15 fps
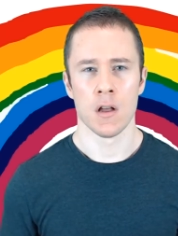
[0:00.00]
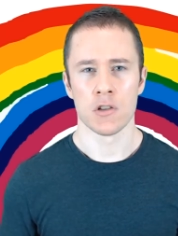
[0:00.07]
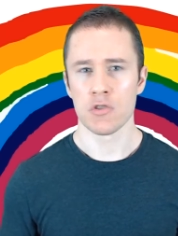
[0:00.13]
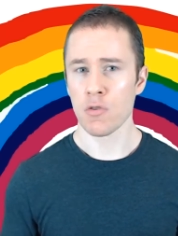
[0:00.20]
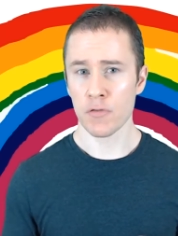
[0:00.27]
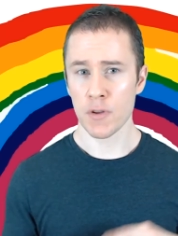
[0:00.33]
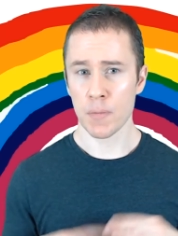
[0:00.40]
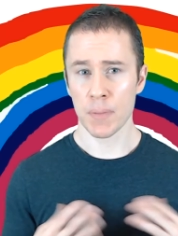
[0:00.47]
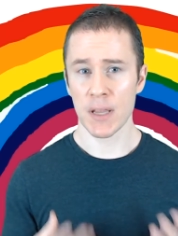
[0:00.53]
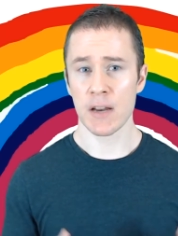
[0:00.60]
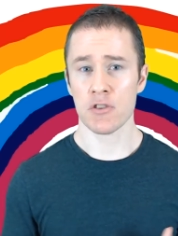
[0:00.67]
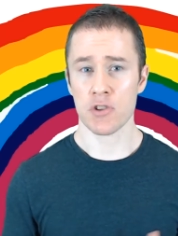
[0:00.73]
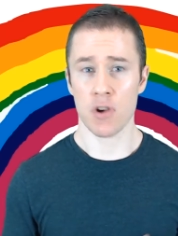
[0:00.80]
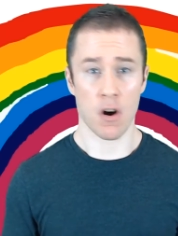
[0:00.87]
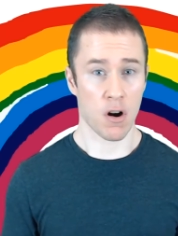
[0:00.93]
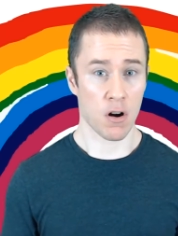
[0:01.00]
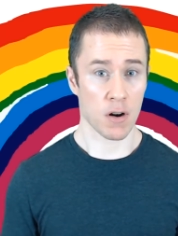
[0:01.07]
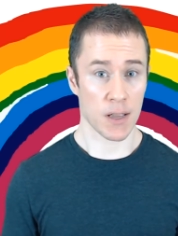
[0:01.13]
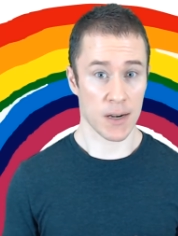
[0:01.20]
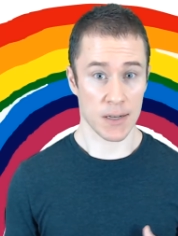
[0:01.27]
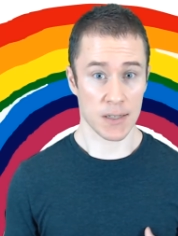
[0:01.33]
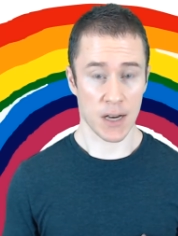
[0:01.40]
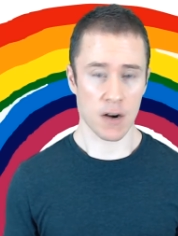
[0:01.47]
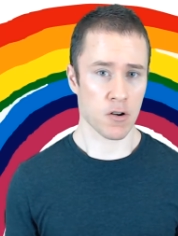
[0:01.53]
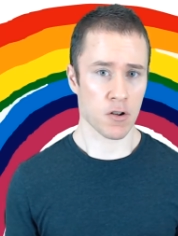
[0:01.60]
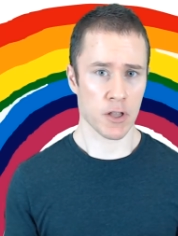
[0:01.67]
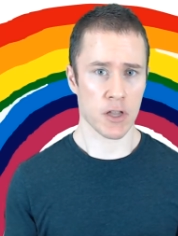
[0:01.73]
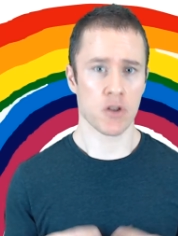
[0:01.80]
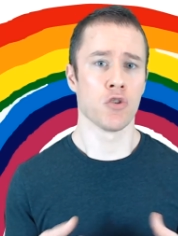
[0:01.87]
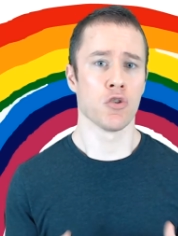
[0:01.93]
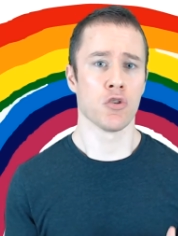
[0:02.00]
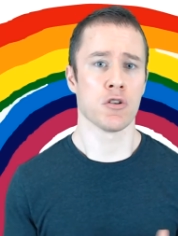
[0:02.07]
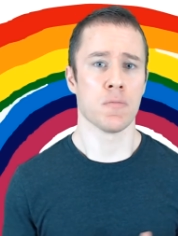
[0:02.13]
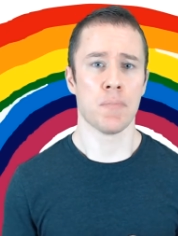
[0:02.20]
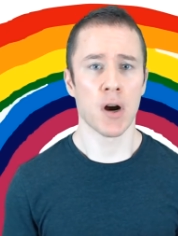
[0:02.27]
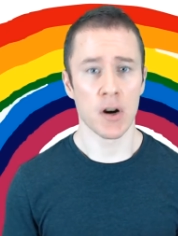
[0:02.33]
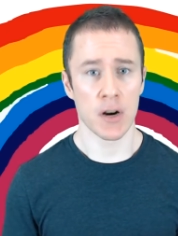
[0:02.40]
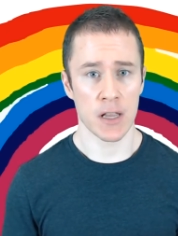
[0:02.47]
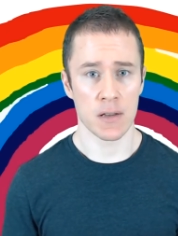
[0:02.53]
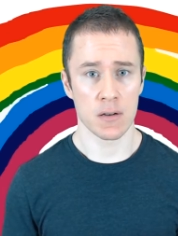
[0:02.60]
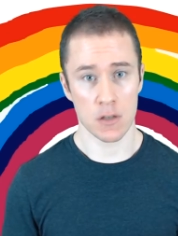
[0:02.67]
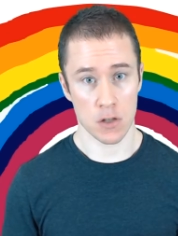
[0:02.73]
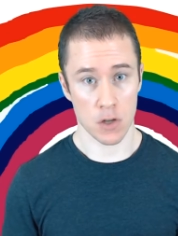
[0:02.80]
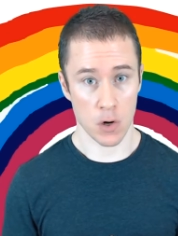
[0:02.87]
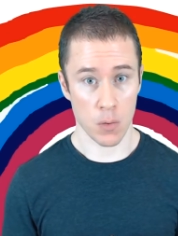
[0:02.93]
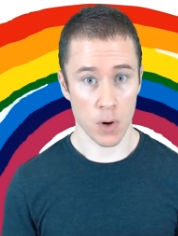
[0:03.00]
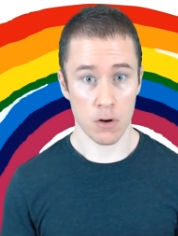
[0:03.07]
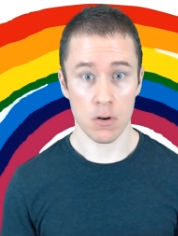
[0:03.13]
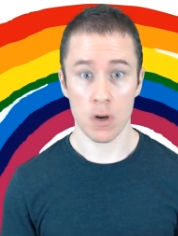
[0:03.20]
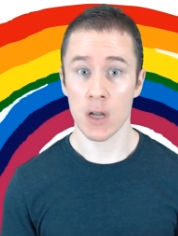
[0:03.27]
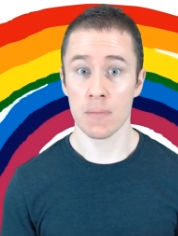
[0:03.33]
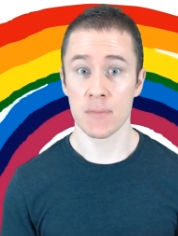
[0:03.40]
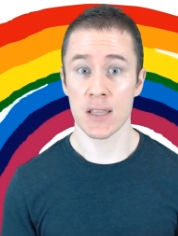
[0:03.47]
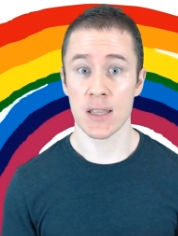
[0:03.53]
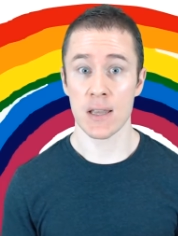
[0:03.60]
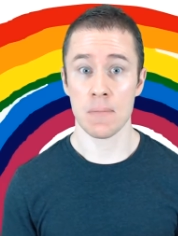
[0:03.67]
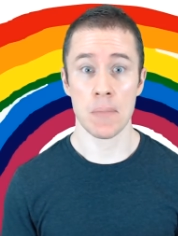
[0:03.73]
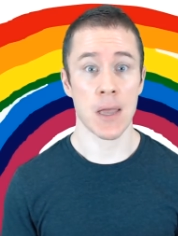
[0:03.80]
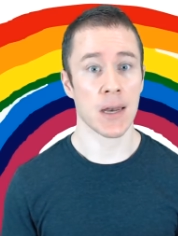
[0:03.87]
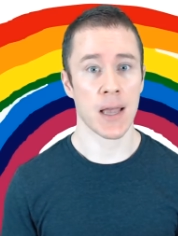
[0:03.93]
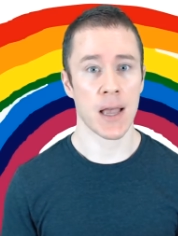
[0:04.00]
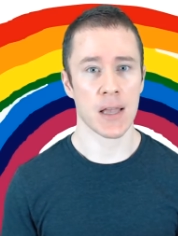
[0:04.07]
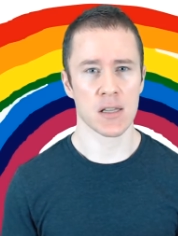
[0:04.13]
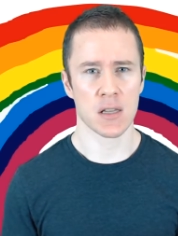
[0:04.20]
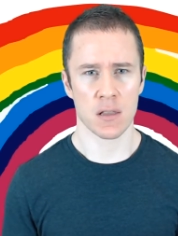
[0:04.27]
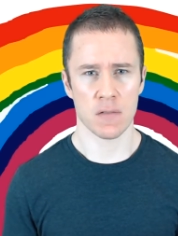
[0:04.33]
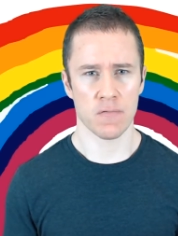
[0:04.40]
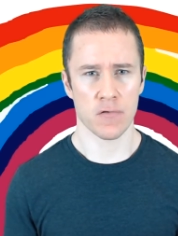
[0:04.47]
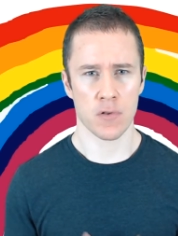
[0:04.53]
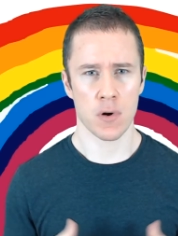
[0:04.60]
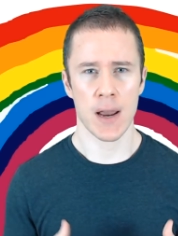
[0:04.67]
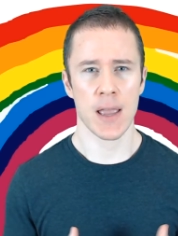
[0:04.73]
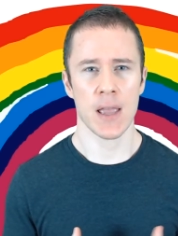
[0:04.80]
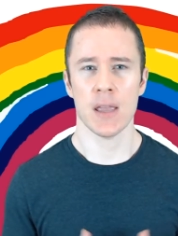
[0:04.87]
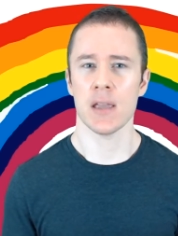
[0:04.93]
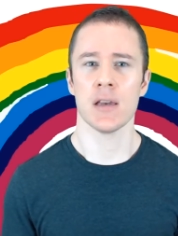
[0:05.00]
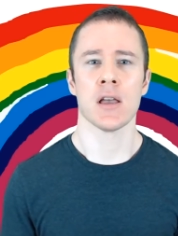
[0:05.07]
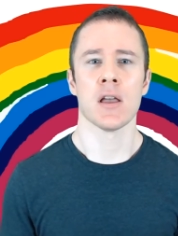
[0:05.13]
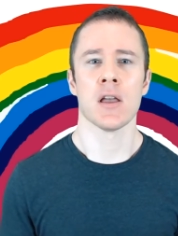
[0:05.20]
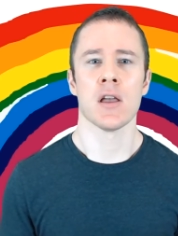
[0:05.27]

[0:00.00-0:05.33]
So if the players are an entirely good party, does the Couatl come to them and ask them for aid?